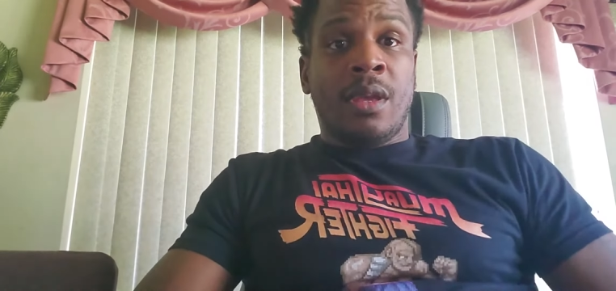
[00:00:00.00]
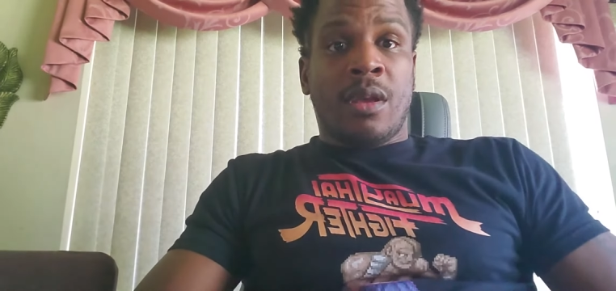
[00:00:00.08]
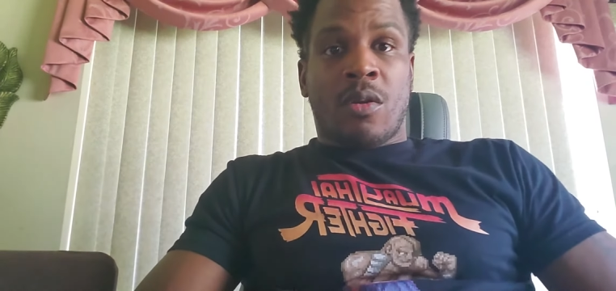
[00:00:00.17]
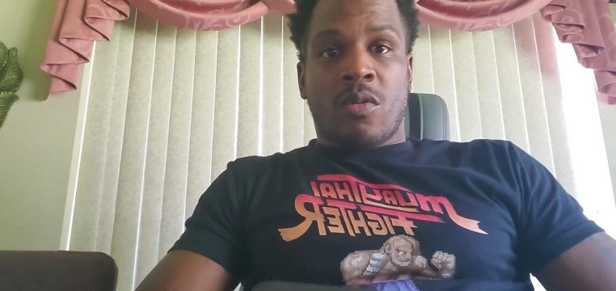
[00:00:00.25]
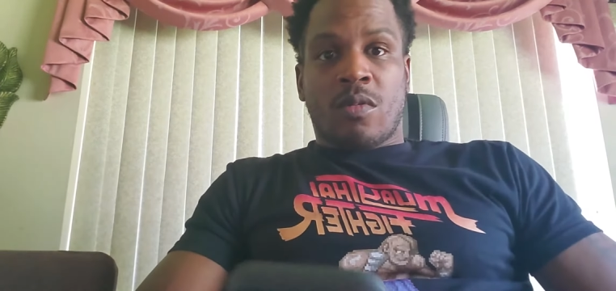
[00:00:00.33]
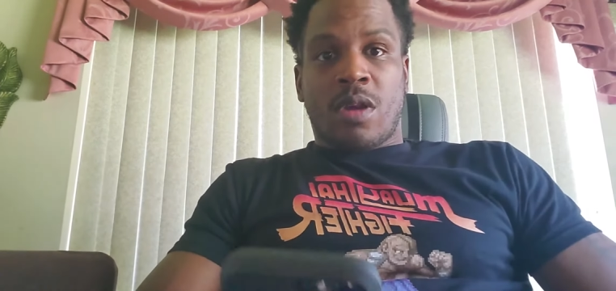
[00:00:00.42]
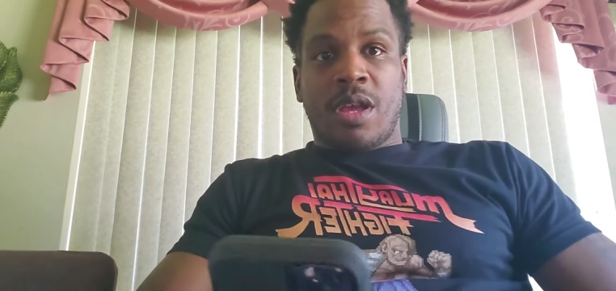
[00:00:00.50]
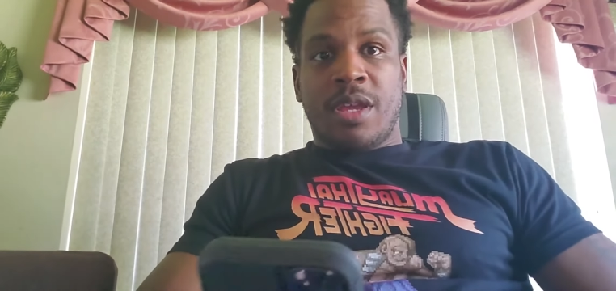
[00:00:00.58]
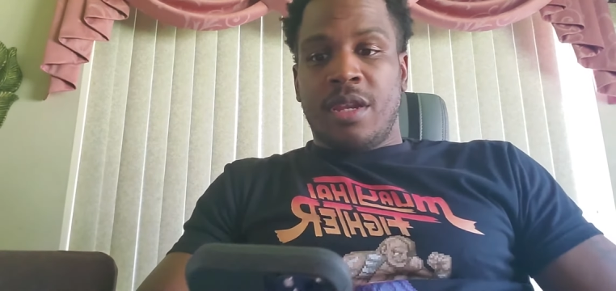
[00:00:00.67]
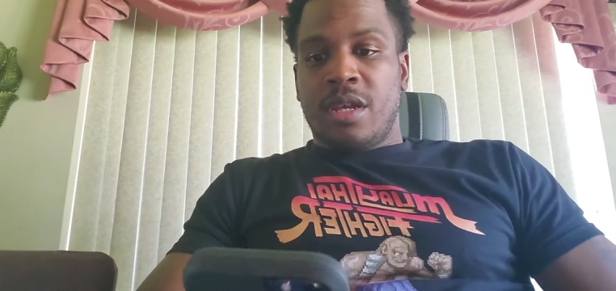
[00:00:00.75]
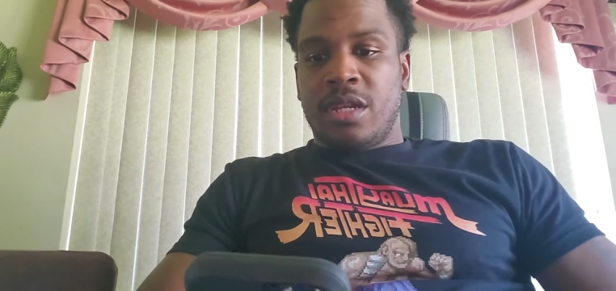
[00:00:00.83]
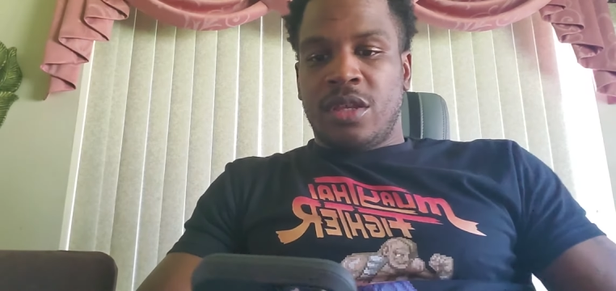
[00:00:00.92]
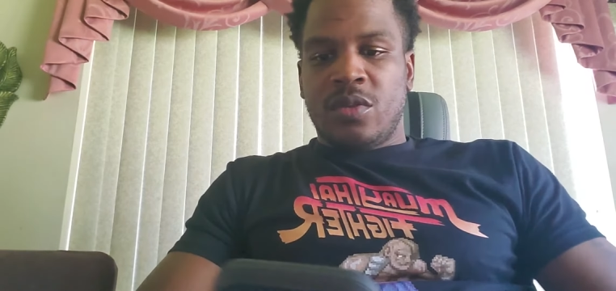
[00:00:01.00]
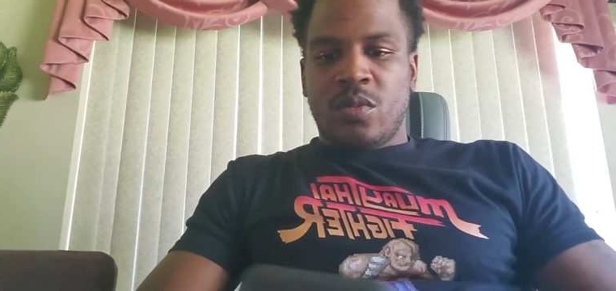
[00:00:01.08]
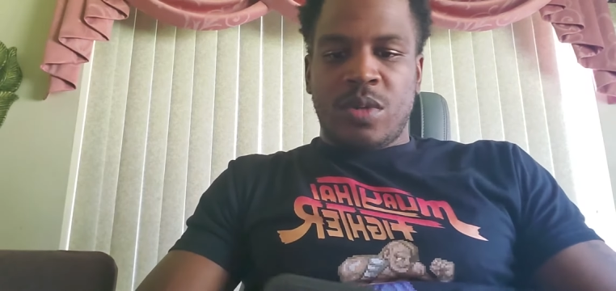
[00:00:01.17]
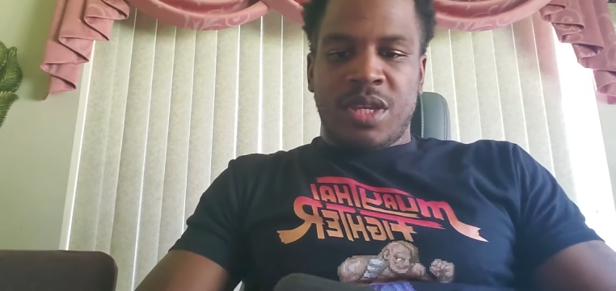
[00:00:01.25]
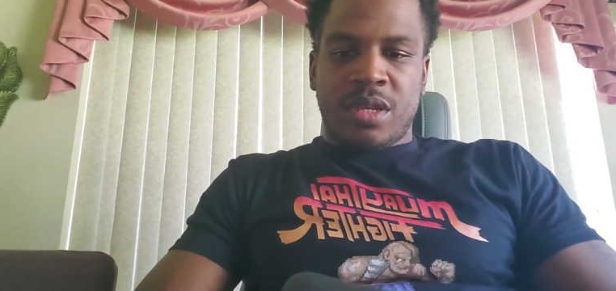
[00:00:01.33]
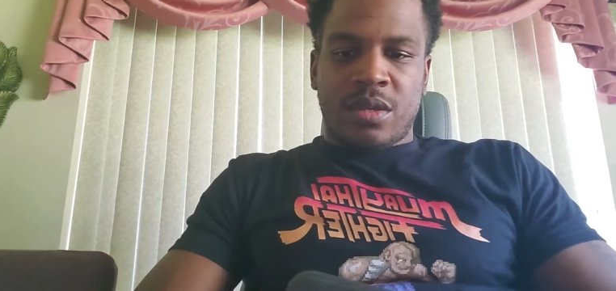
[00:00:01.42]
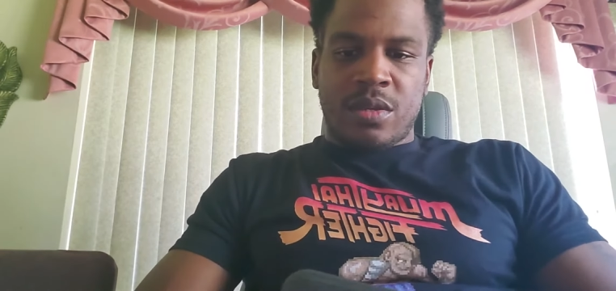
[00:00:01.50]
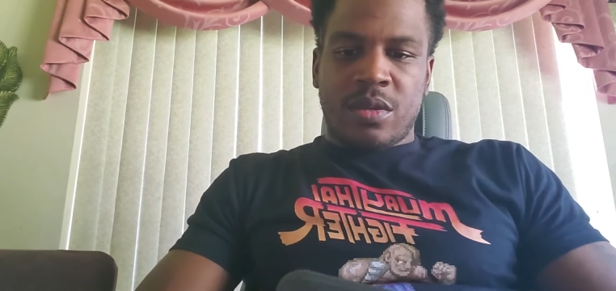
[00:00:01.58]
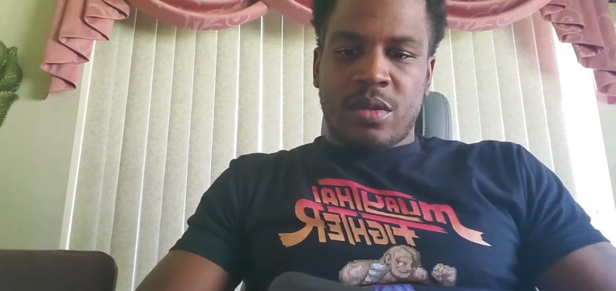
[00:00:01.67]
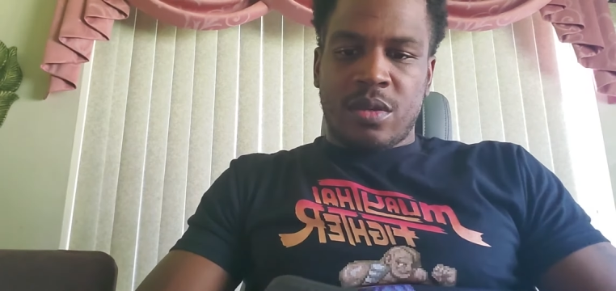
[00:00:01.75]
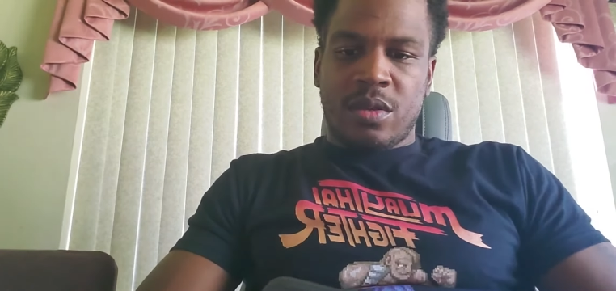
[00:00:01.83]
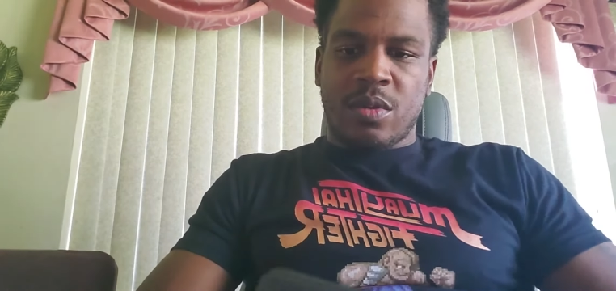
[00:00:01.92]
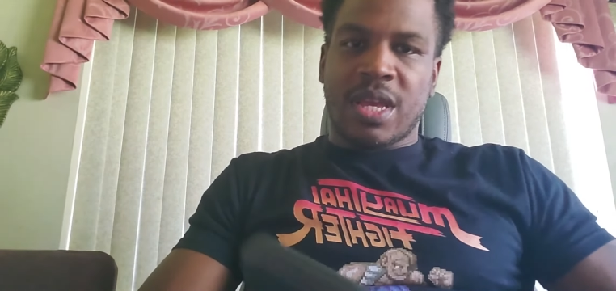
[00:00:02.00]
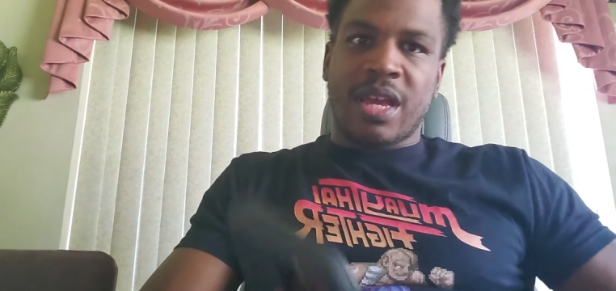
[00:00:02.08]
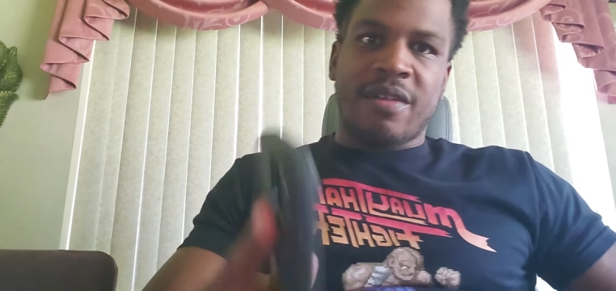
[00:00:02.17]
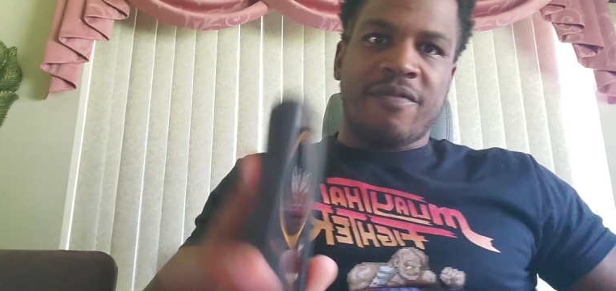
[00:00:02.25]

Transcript: All right, another week. We got